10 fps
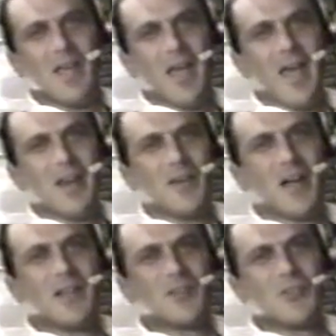And
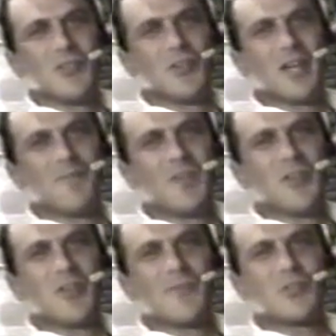you get a
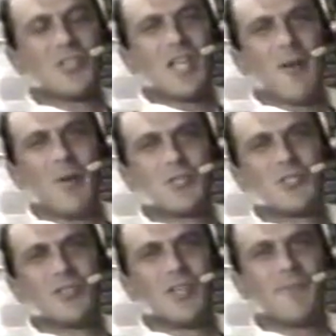feeling for just how much
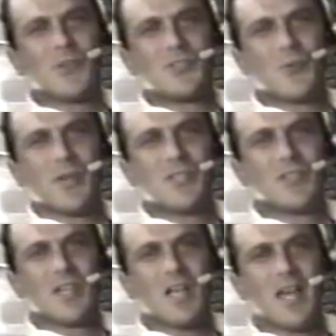difference there is
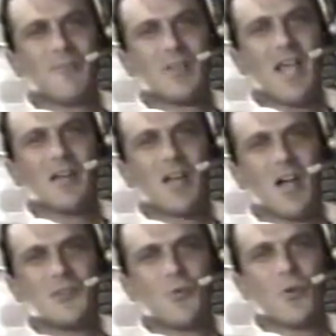in the kind of land
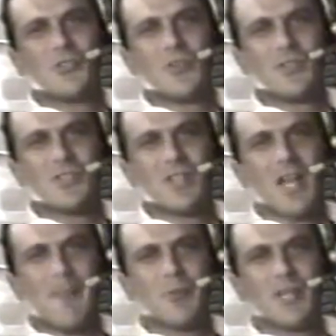contours. You can see the
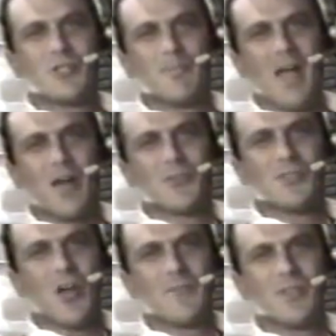Appalachian Mountains
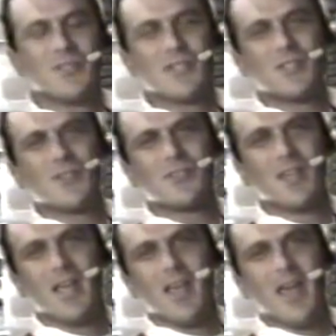off in the distance,
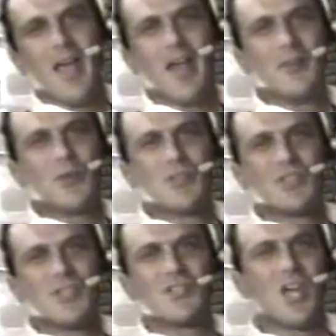and you can
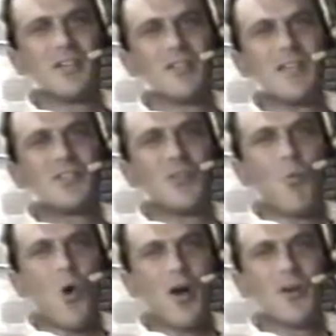see sun glint in the
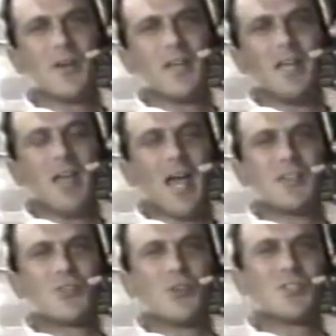water at
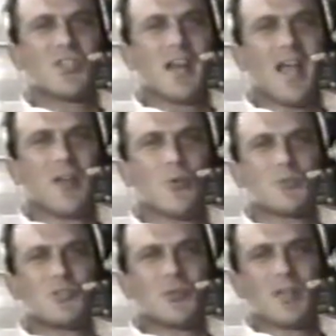certain sun angles,
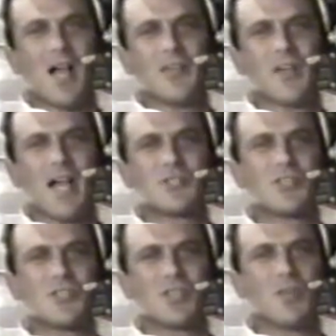which will allow you to
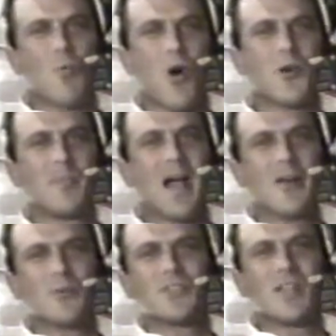actually see water
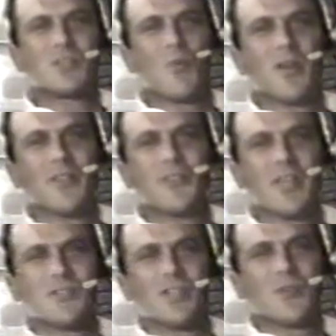patterns. And that's one of the
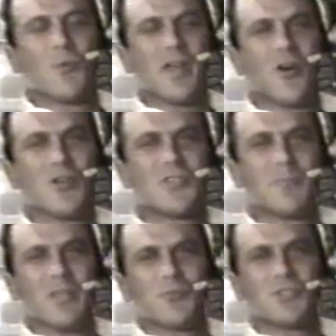things that the radar is going
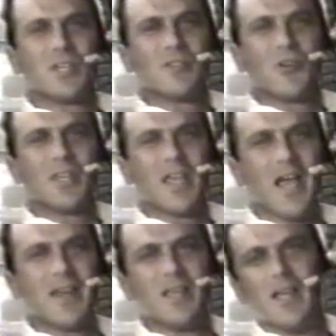to be interested in looking
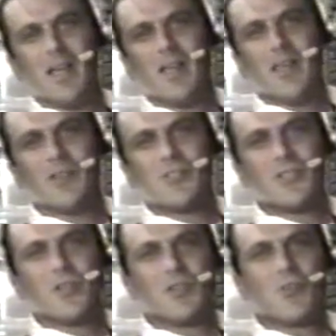at, is
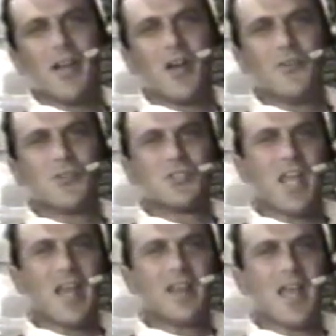to try to
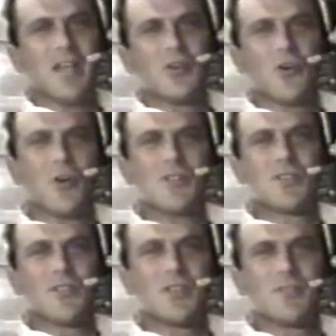understand eddy currents
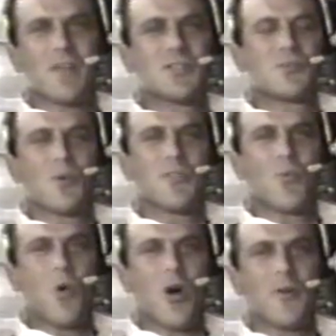and things of that sort in the
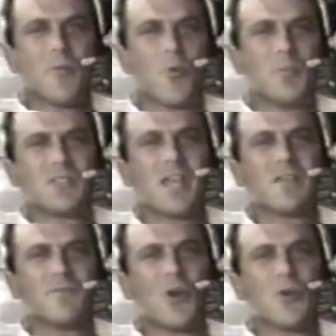water. And we'll be taking
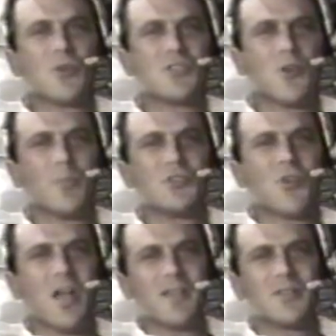photos, and they'll be
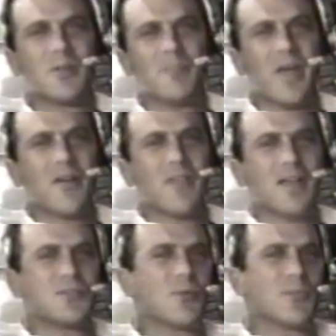trying to compare
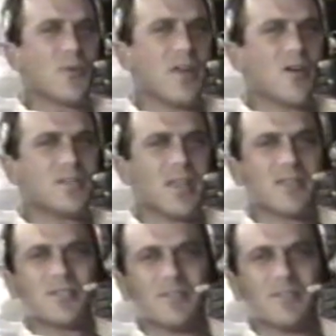that to what the radar takes.